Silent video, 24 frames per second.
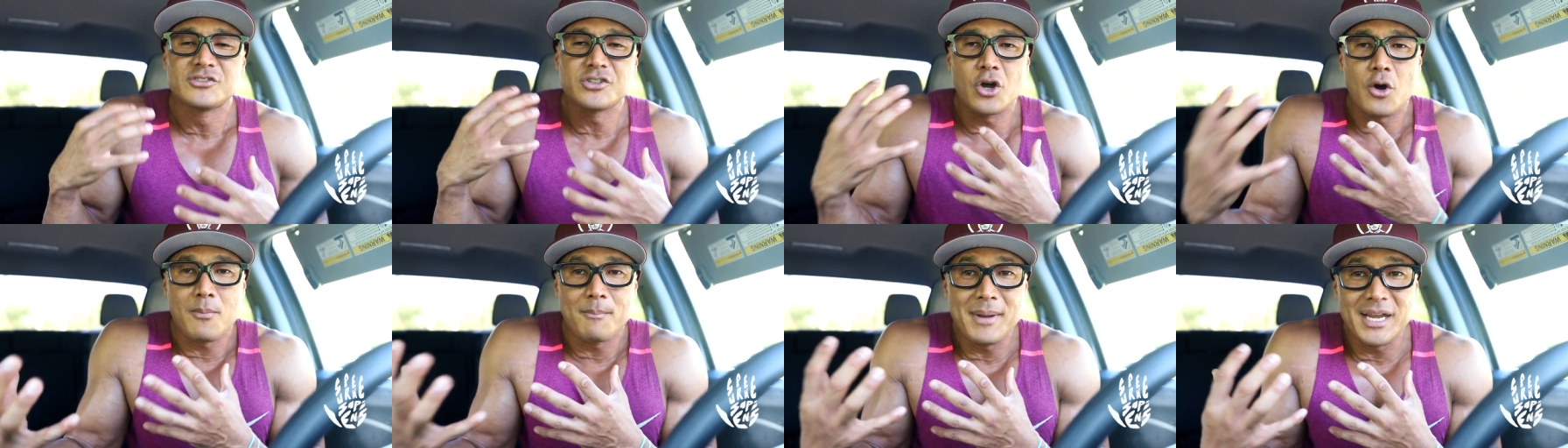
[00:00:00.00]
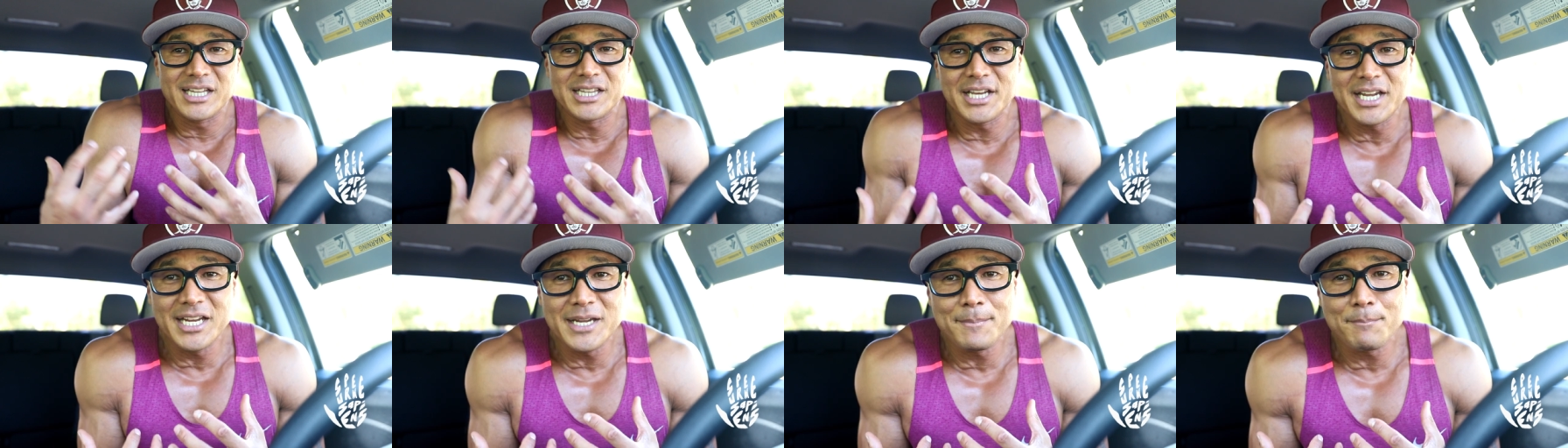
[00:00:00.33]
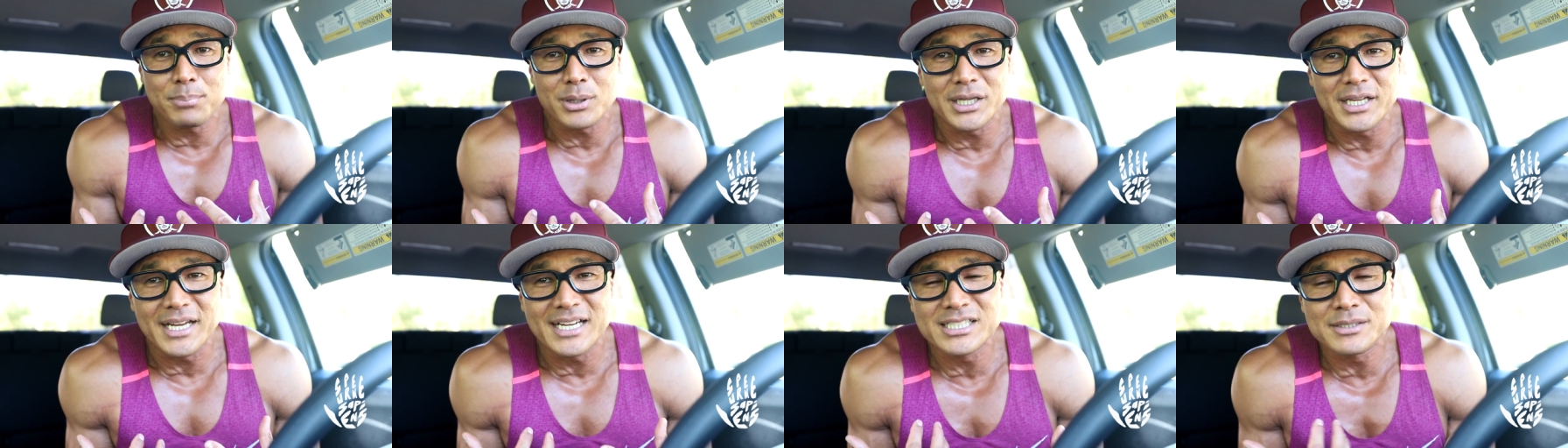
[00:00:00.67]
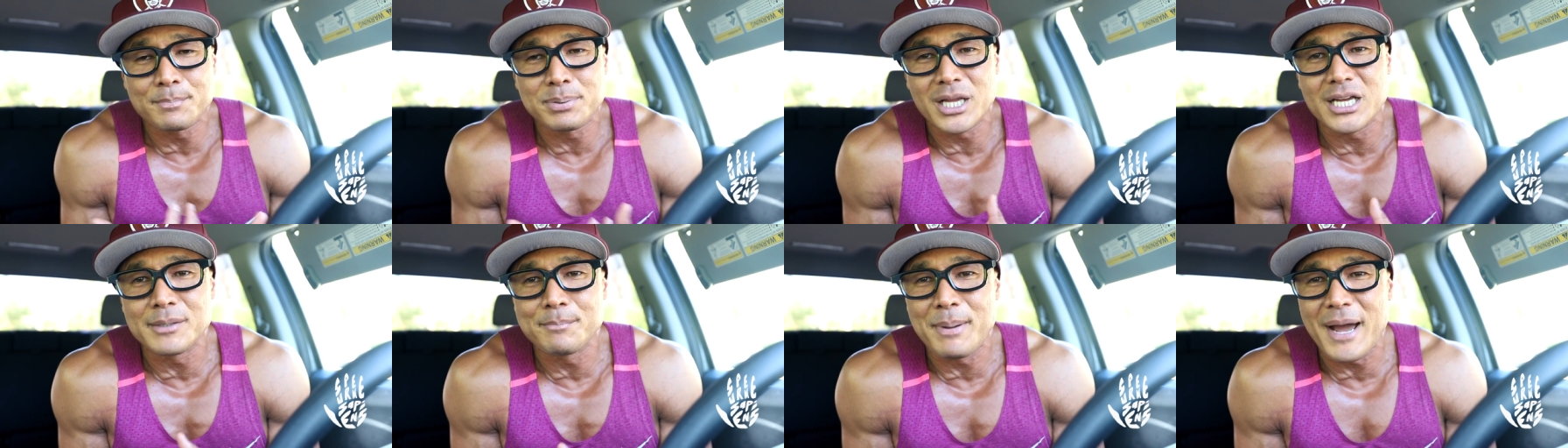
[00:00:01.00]
So Mei Ling play,
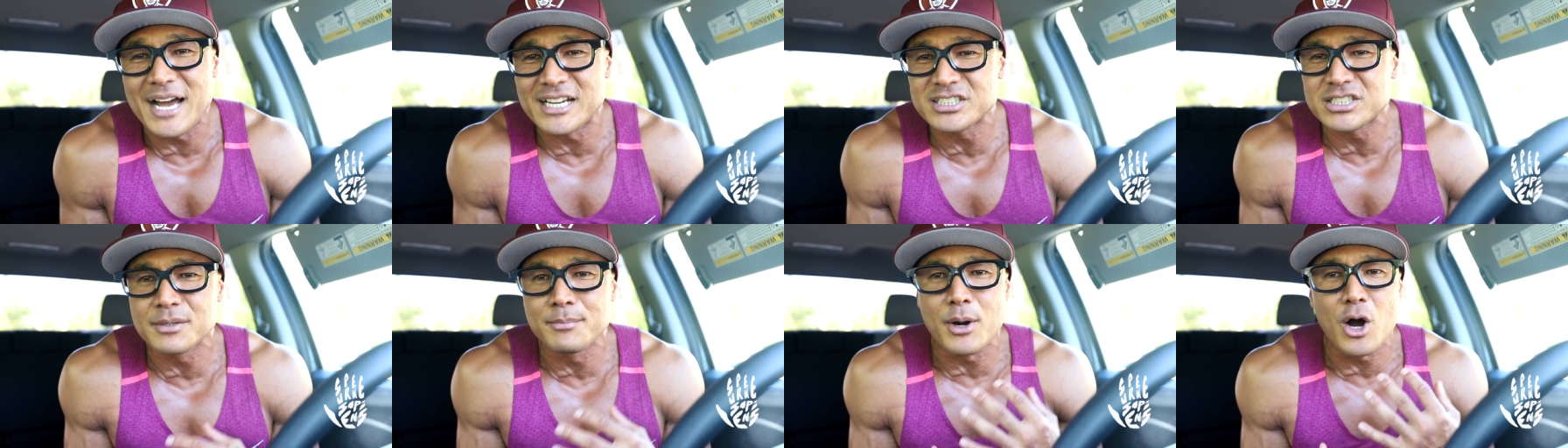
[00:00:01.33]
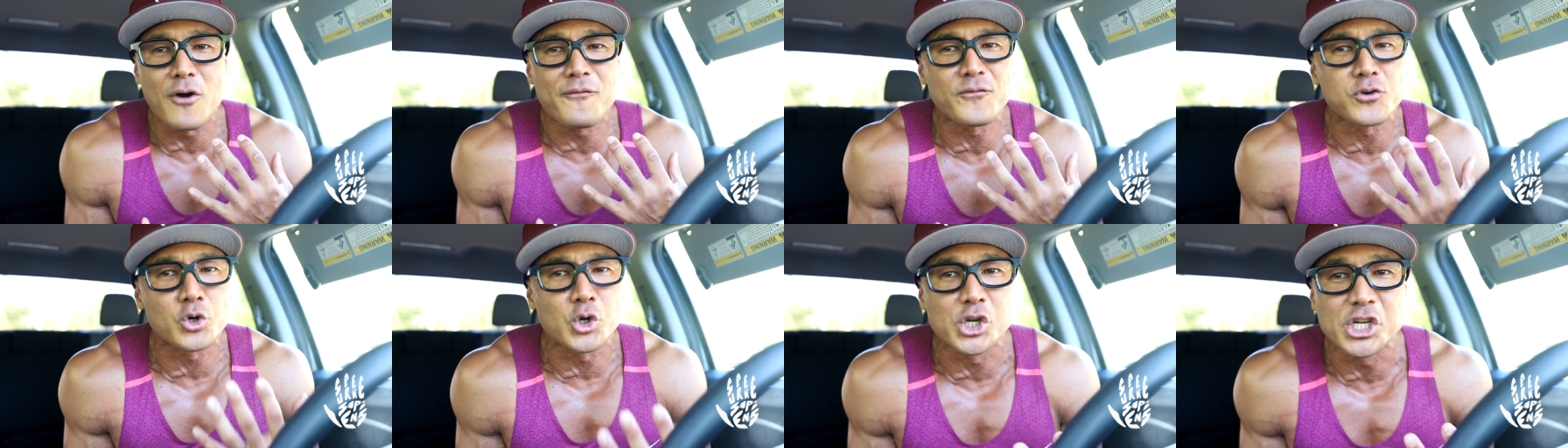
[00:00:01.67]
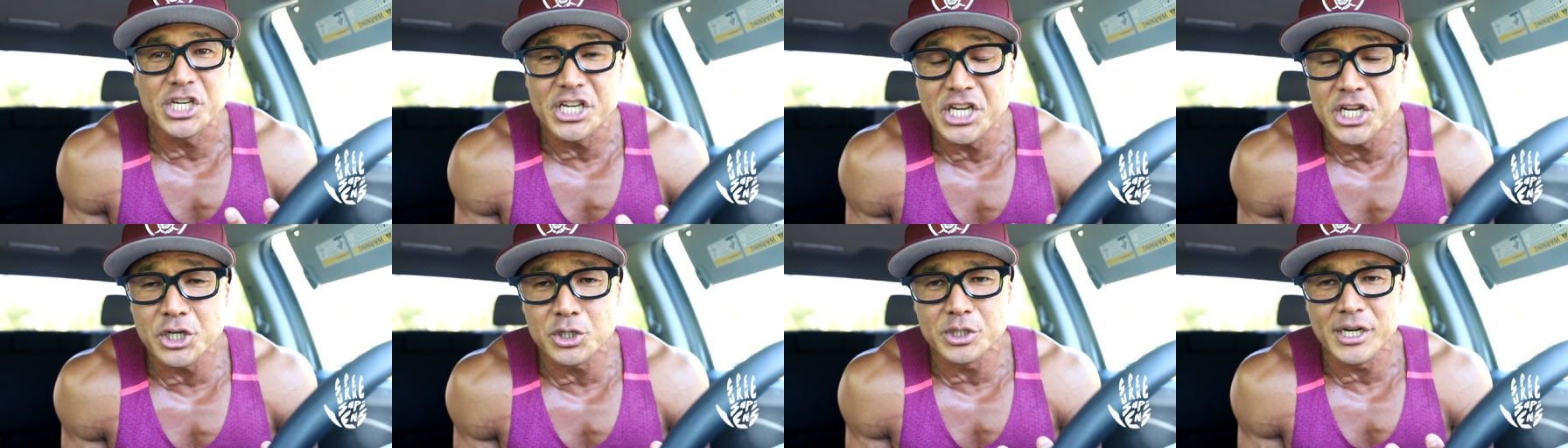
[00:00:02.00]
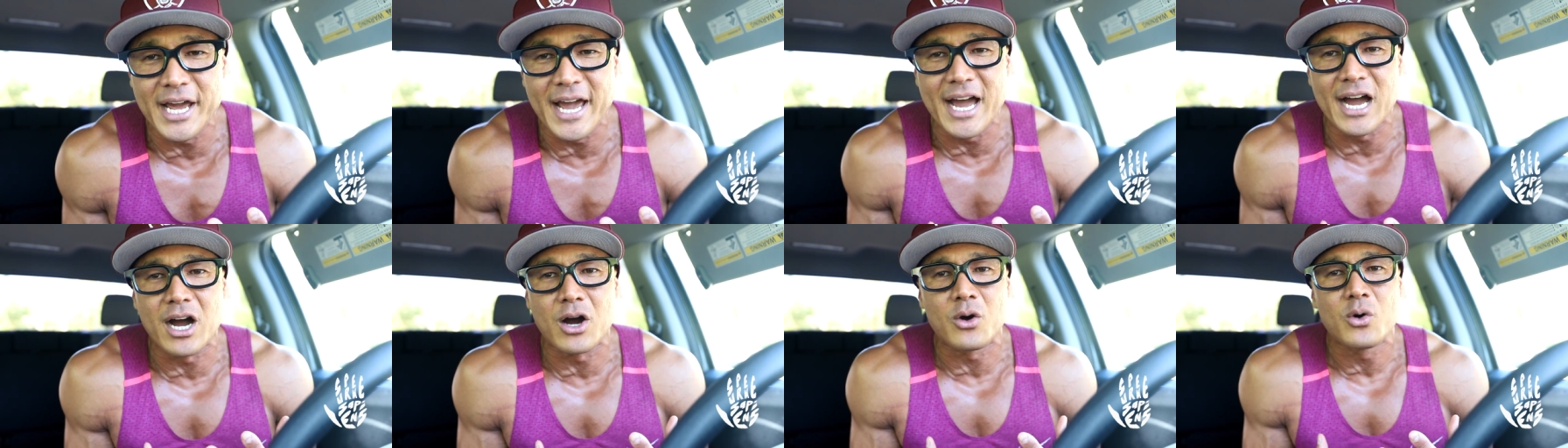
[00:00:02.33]
has played basketball for a year
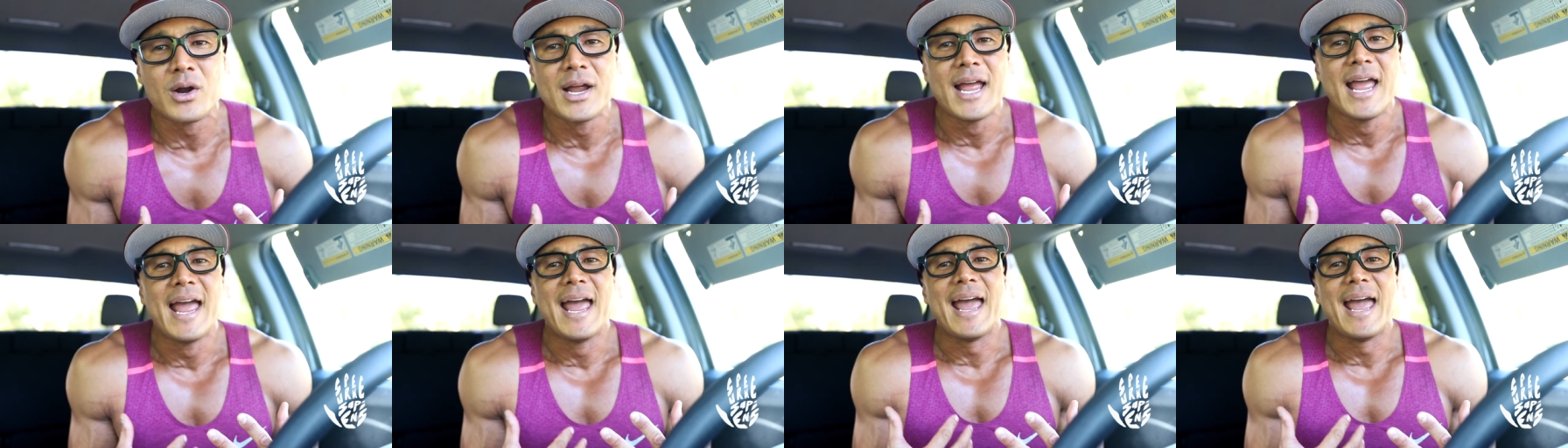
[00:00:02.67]
now,